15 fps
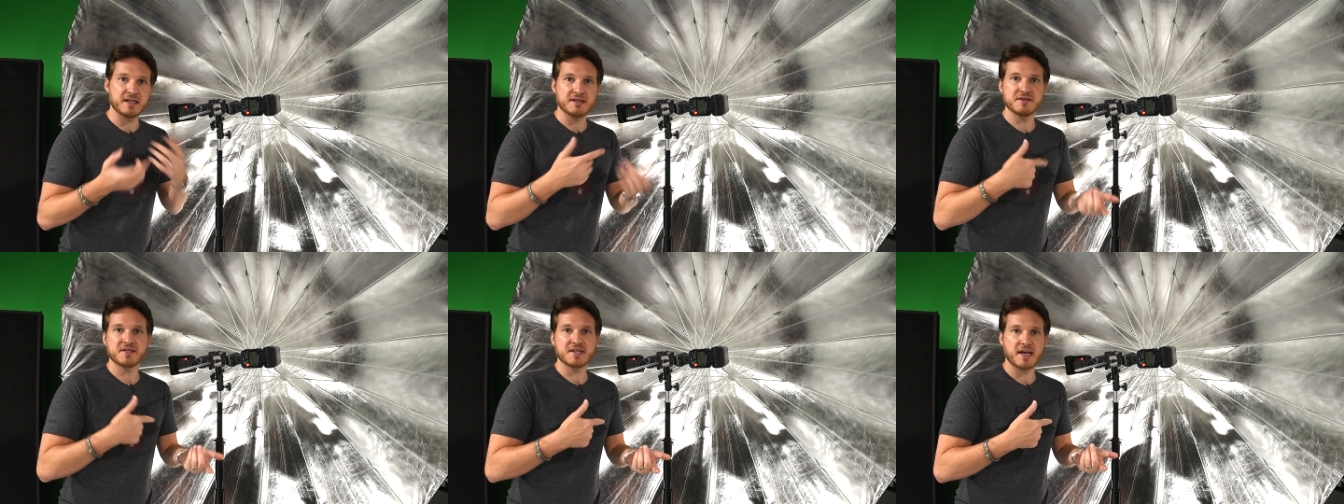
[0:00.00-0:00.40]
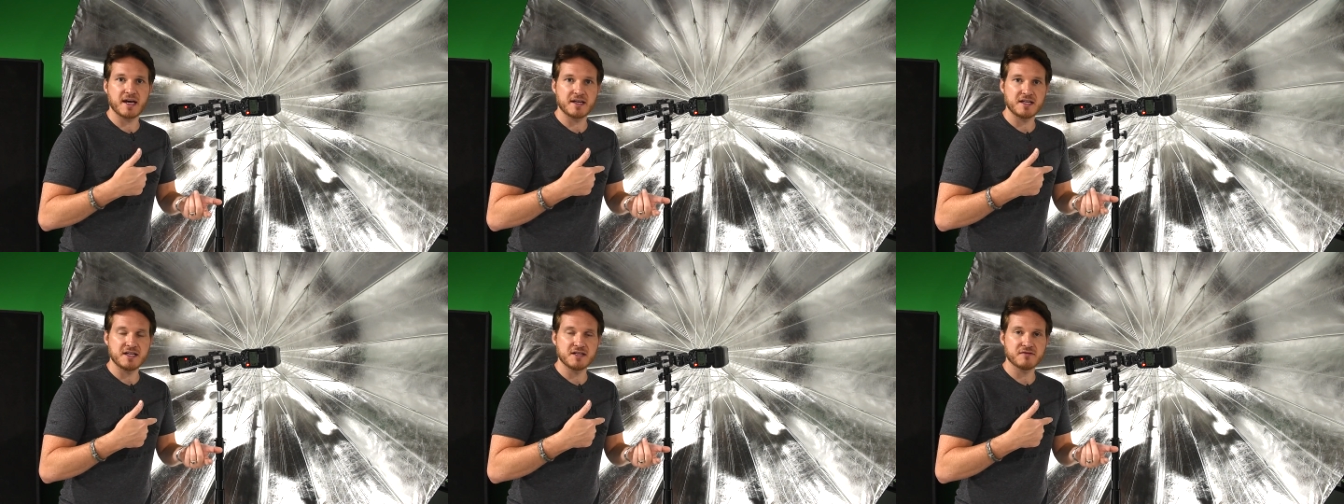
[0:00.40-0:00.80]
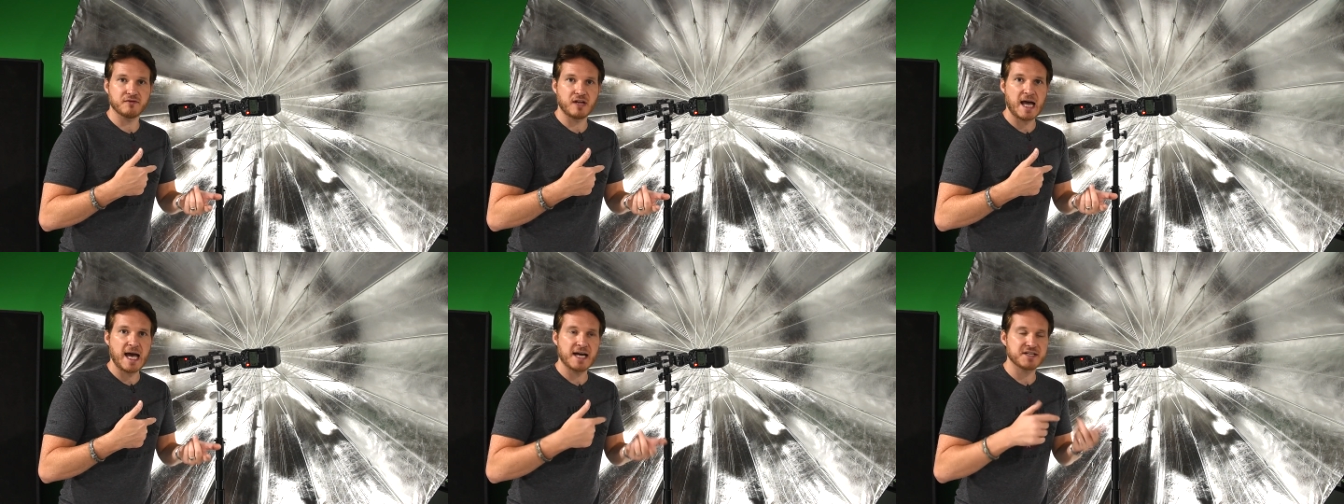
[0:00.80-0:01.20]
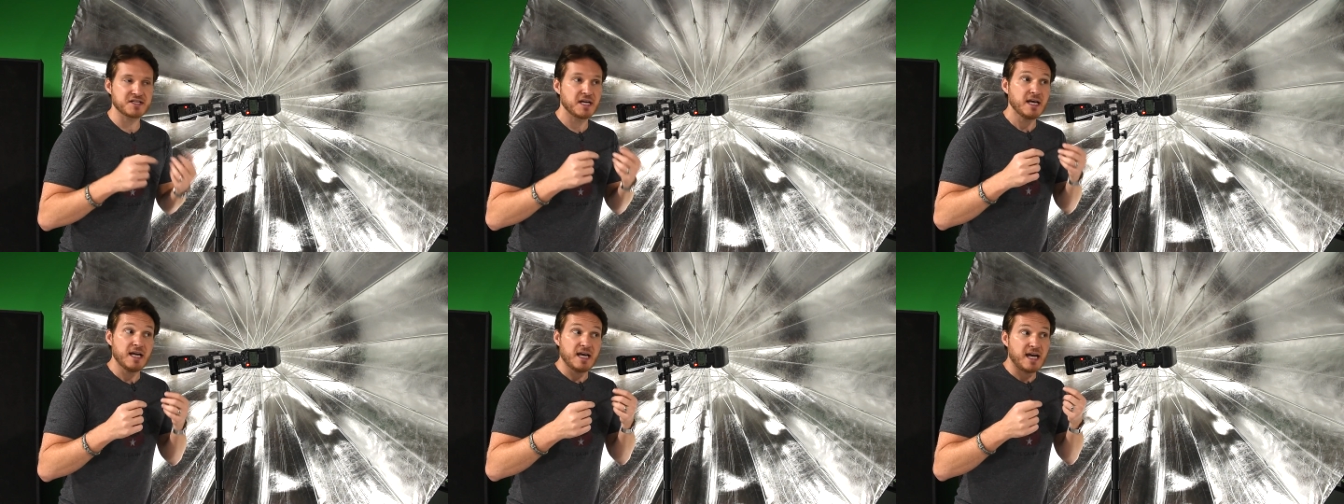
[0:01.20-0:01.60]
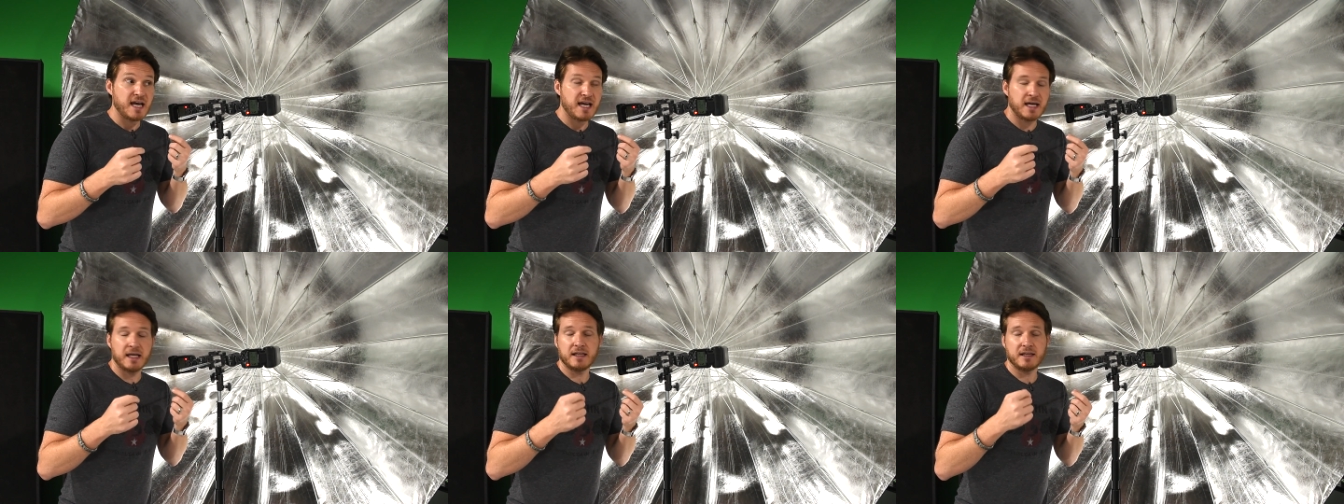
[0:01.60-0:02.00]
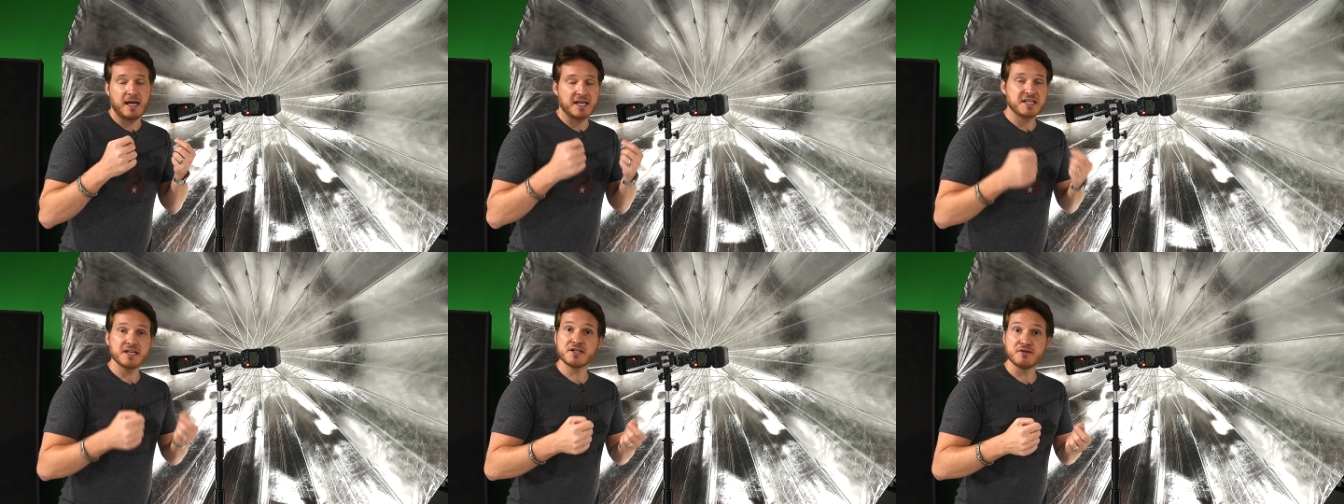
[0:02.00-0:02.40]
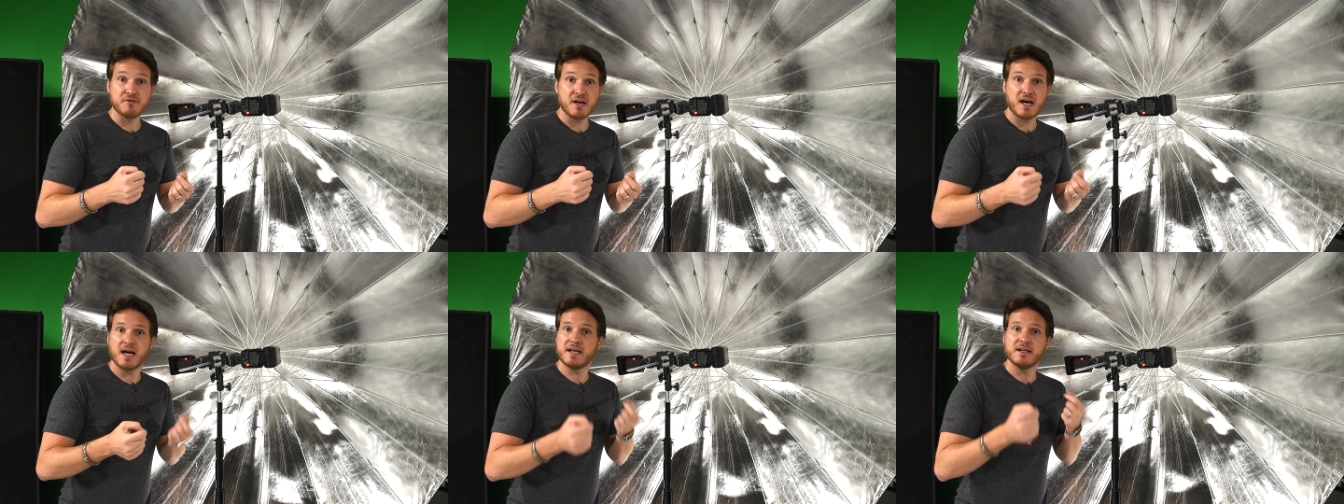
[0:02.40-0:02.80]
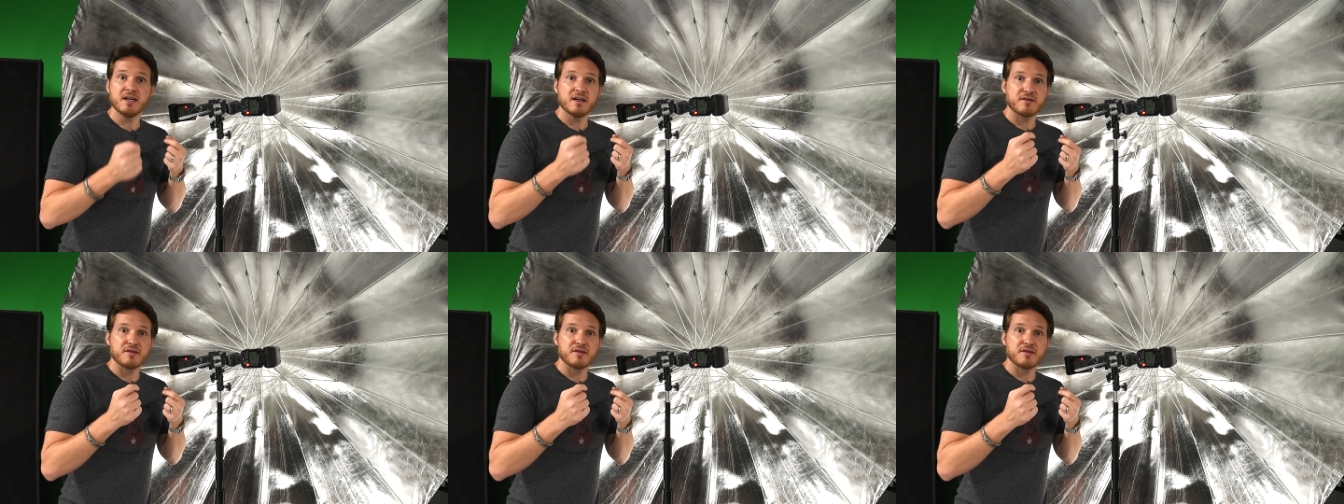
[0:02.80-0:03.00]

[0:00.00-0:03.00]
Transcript: inside each flash, and I kid you not,